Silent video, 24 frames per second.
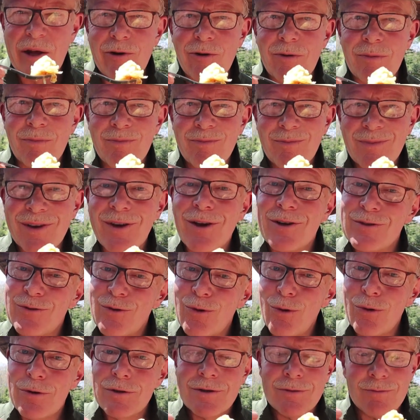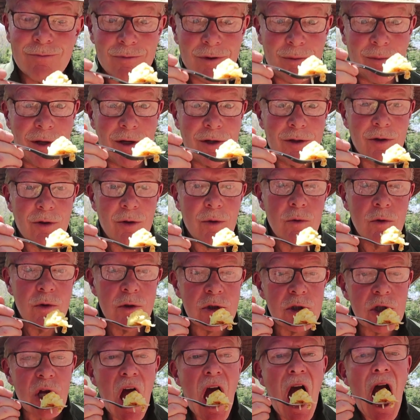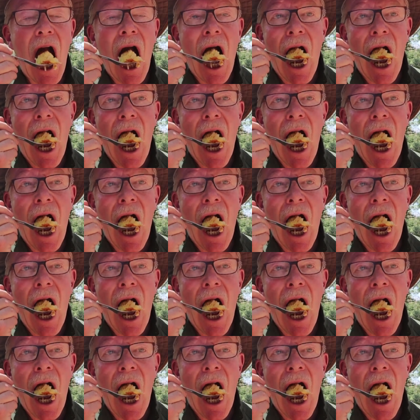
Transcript: better because, of course, we made it in the woods.